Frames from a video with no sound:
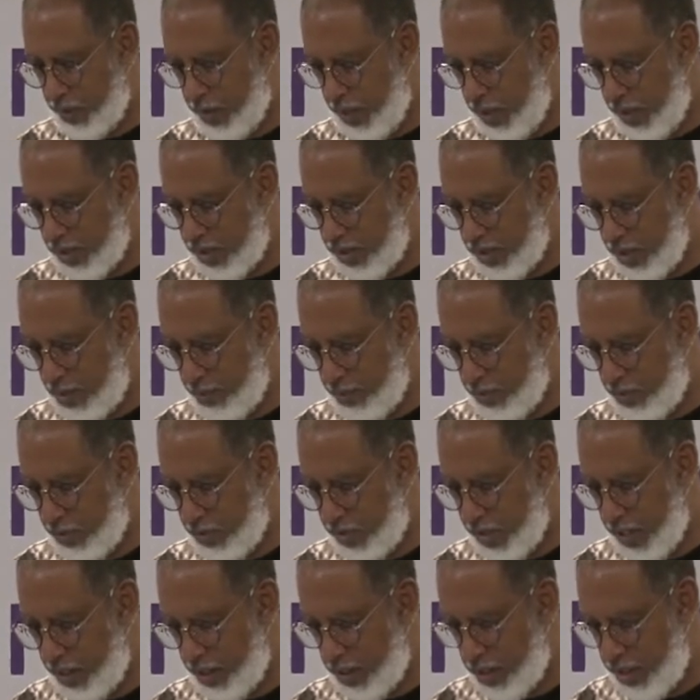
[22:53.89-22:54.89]
and some who
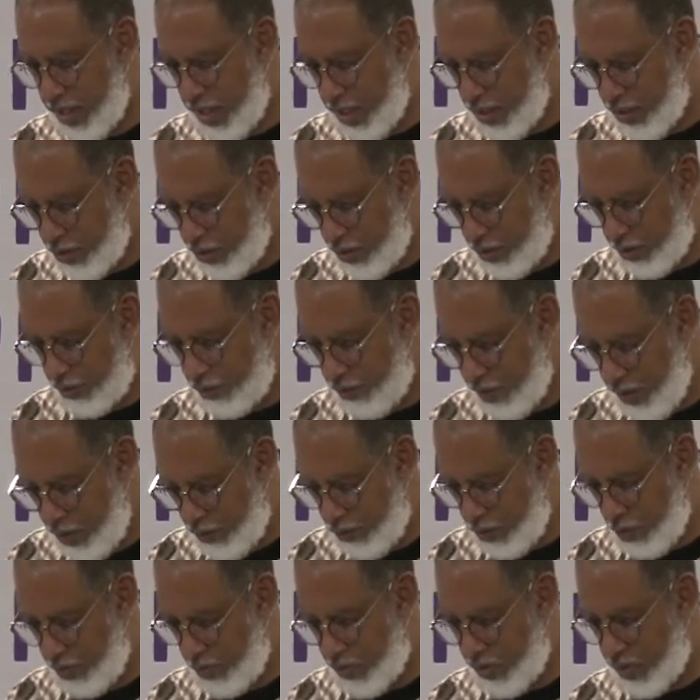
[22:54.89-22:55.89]
say that there are three
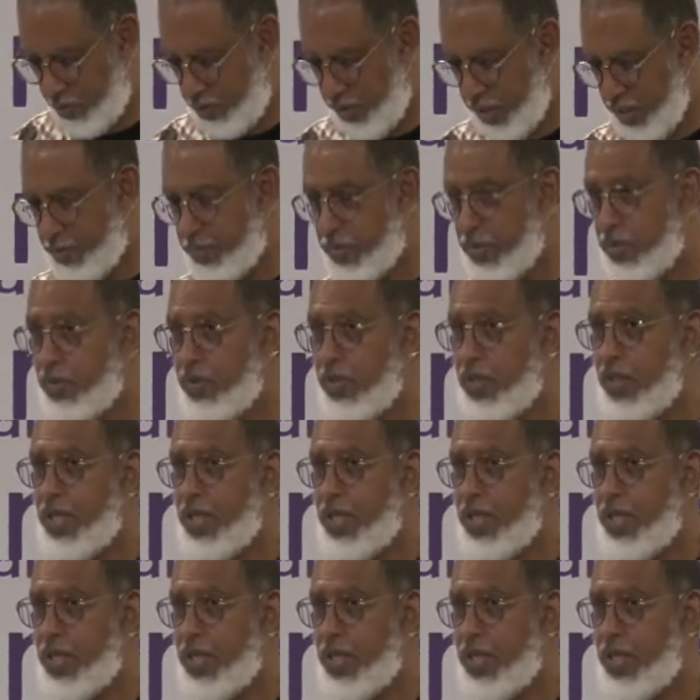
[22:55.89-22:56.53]
groups of people.